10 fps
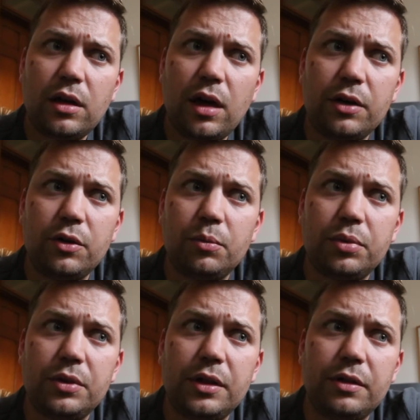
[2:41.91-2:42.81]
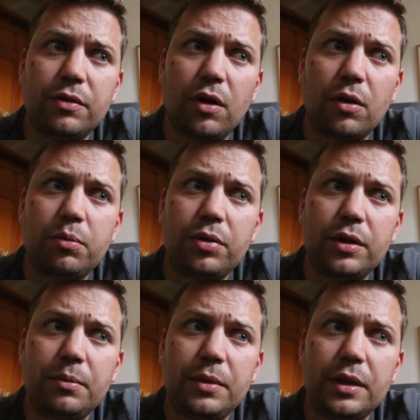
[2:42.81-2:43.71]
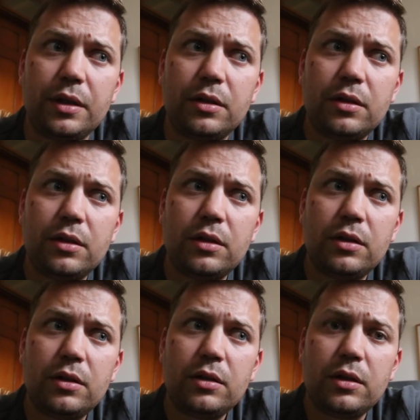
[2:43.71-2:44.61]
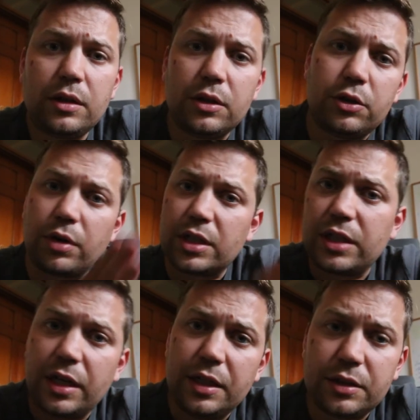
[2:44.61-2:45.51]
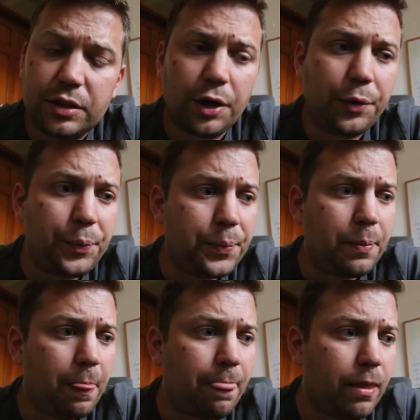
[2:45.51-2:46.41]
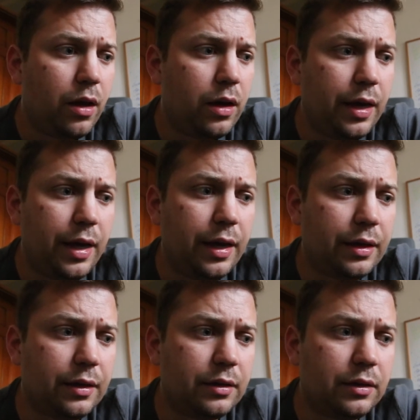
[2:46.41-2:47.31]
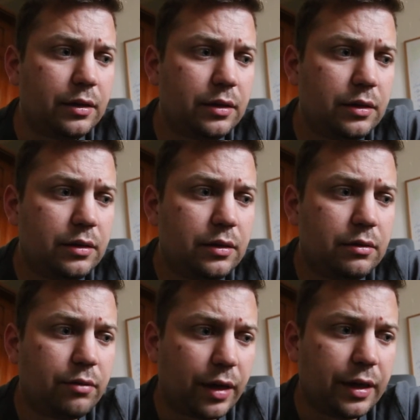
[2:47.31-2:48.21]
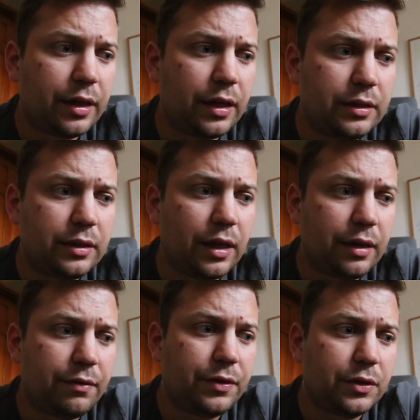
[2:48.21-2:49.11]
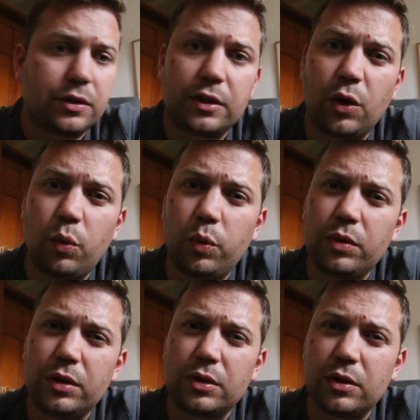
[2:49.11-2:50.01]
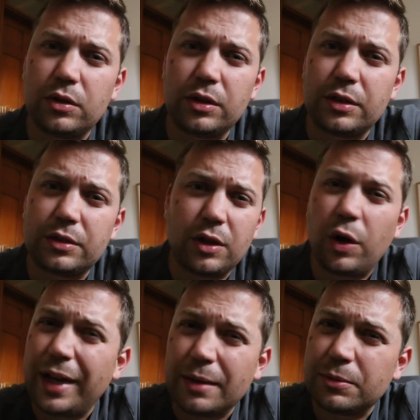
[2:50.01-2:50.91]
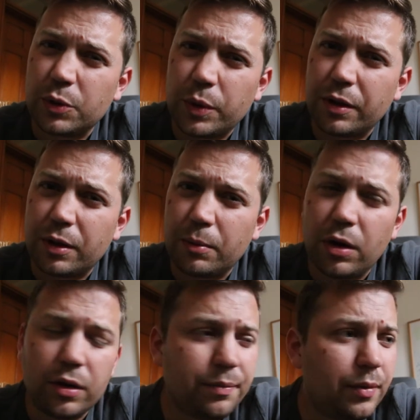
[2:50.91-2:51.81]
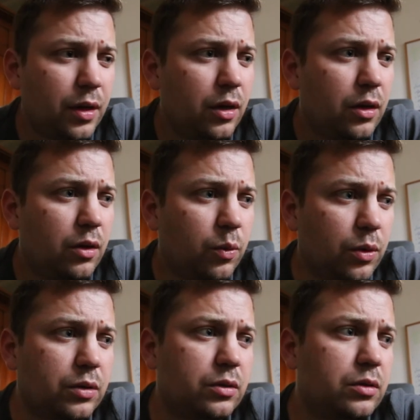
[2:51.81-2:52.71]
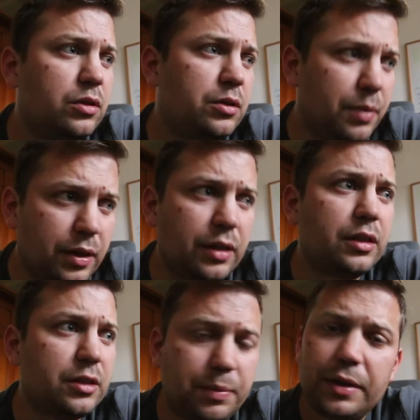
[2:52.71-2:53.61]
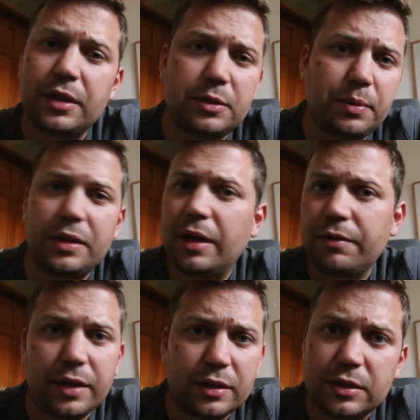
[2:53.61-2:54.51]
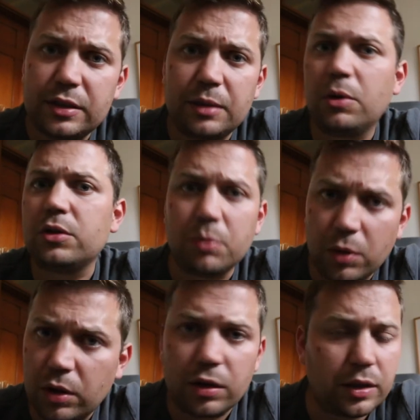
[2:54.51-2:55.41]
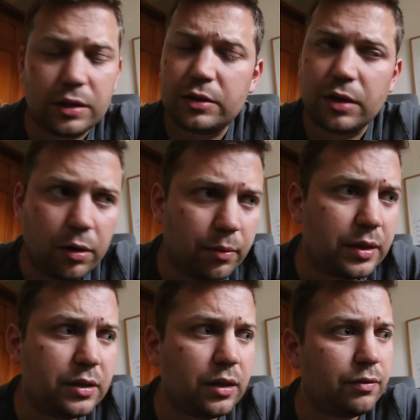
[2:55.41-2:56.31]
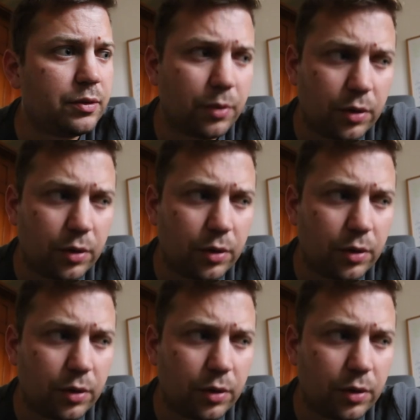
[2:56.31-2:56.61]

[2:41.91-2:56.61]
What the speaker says: I don't believe are putting me in the direction I need to go, and recognizing that it feels like a hamster wheel that I'm on, where it's spinning and spinning and spinning. Every day is the same. Oh, tomorrow I'll get to all my stuff.